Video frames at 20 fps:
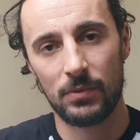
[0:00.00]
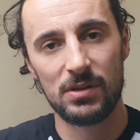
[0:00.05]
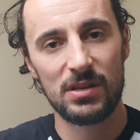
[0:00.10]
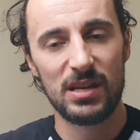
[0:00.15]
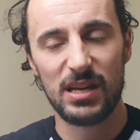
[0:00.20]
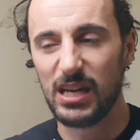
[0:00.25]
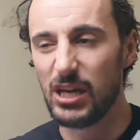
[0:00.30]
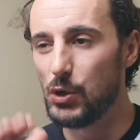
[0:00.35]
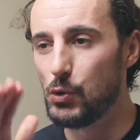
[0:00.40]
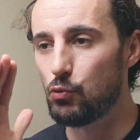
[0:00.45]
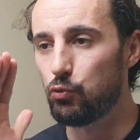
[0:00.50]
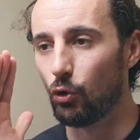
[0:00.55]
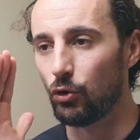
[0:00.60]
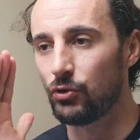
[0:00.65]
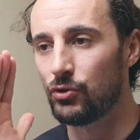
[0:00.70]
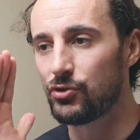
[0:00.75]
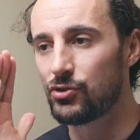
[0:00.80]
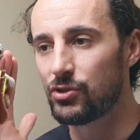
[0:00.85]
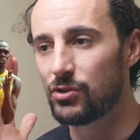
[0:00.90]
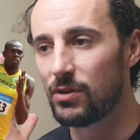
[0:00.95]
He
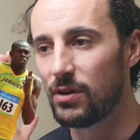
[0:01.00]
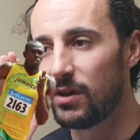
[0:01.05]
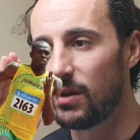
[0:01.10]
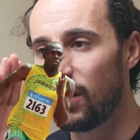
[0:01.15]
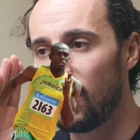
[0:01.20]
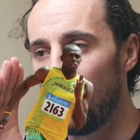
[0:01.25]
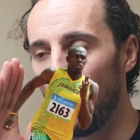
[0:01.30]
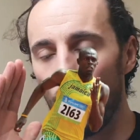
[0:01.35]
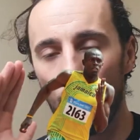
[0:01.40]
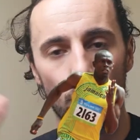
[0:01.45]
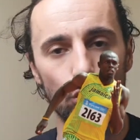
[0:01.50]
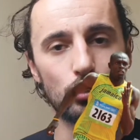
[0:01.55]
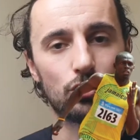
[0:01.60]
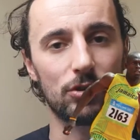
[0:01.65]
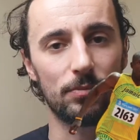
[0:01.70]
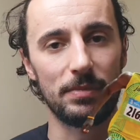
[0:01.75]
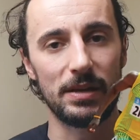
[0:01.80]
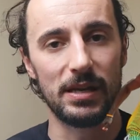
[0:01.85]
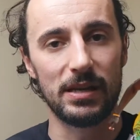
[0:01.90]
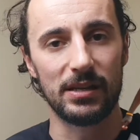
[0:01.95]
runs 100
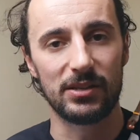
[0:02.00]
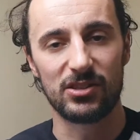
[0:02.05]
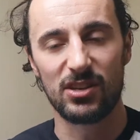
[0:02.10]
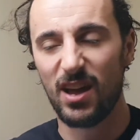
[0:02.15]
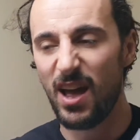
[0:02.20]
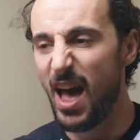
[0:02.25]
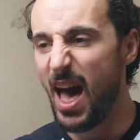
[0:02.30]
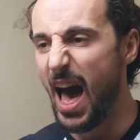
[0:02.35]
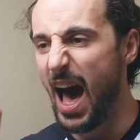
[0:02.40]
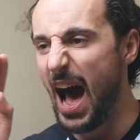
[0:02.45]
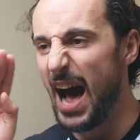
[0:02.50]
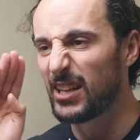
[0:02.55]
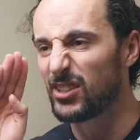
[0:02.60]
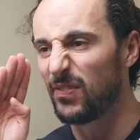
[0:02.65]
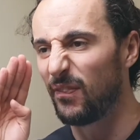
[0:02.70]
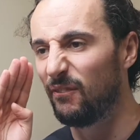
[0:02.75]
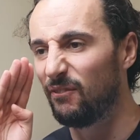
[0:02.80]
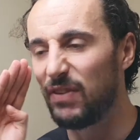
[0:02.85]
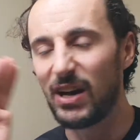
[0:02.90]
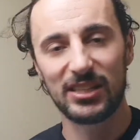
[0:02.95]
meters as
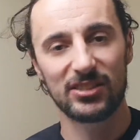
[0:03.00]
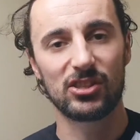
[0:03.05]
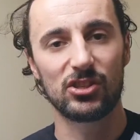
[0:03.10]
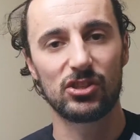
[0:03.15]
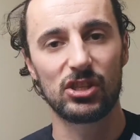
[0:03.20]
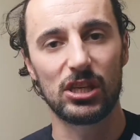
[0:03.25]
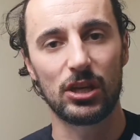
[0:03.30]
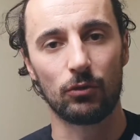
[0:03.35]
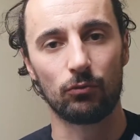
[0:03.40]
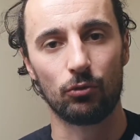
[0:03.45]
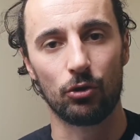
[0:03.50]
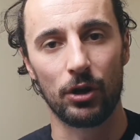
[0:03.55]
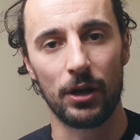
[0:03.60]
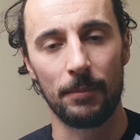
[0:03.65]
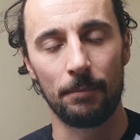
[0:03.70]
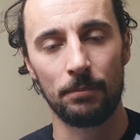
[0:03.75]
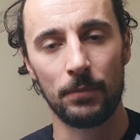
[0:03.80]
fast as he can run it.